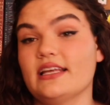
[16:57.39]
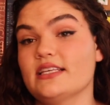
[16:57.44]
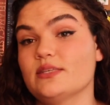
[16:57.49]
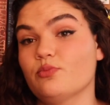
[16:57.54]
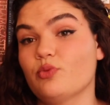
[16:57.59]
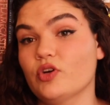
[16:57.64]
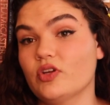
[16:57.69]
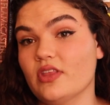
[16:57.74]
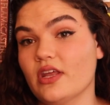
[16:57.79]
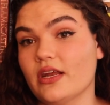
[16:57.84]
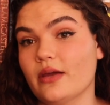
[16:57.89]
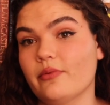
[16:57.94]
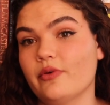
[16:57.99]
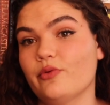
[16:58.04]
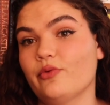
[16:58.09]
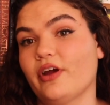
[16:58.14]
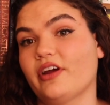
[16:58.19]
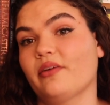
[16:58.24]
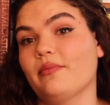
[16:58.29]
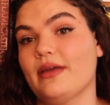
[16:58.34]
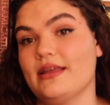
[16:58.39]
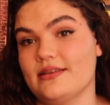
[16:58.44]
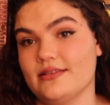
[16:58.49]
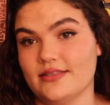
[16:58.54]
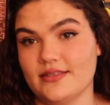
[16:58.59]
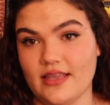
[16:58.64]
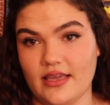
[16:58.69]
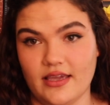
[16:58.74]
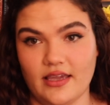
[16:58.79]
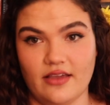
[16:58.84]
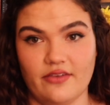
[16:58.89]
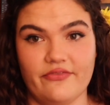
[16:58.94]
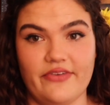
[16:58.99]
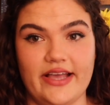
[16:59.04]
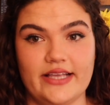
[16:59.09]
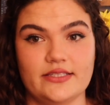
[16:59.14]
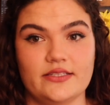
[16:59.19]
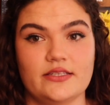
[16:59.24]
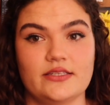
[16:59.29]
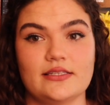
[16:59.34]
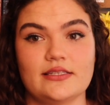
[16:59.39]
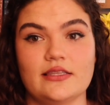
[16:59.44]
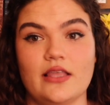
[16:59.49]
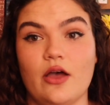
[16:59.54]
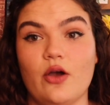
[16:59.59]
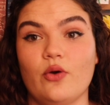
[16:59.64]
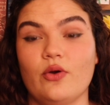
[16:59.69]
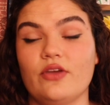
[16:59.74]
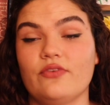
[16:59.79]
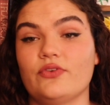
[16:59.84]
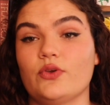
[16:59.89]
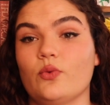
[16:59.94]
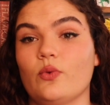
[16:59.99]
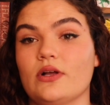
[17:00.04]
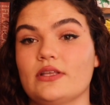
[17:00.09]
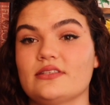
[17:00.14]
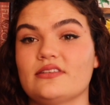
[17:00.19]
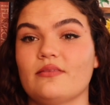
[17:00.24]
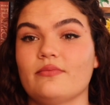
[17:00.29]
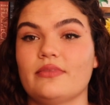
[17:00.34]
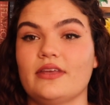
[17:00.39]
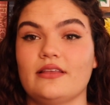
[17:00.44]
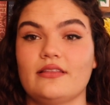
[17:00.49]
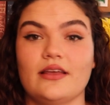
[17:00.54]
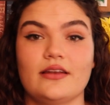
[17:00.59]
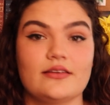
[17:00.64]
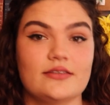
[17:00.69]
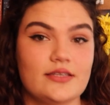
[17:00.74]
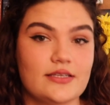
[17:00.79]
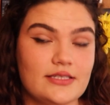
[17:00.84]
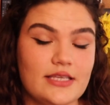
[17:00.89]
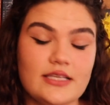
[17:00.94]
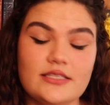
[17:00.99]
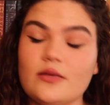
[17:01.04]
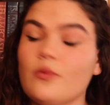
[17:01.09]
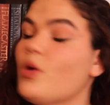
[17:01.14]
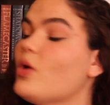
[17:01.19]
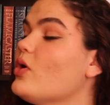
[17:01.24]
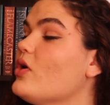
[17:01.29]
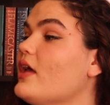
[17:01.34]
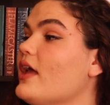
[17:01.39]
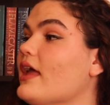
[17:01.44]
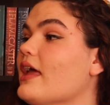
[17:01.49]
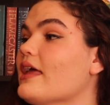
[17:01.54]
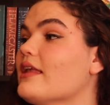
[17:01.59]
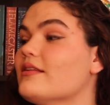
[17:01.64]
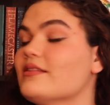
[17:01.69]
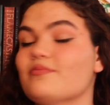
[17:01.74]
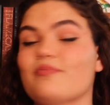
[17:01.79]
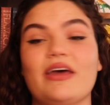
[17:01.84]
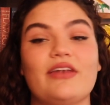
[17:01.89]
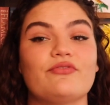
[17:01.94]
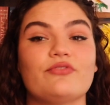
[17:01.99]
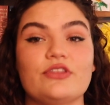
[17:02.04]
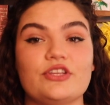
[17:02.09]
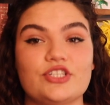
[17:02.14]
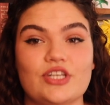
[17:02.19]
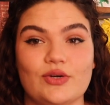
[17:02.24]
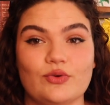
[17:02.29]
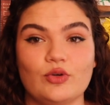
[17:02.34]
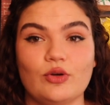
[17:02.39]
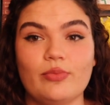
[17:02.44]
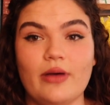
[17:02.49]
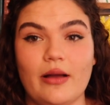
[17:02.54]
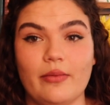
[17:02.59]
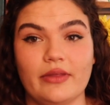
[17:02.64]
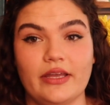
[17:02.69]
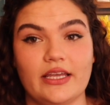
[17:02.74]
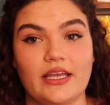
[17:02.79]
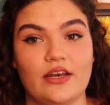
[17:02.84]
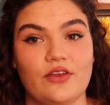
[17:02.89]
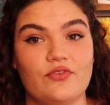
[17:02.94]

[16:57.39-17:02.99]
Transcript: his book that I would recommend is Thinking Fast and Slow if you want something that is accessible and meant for the general public,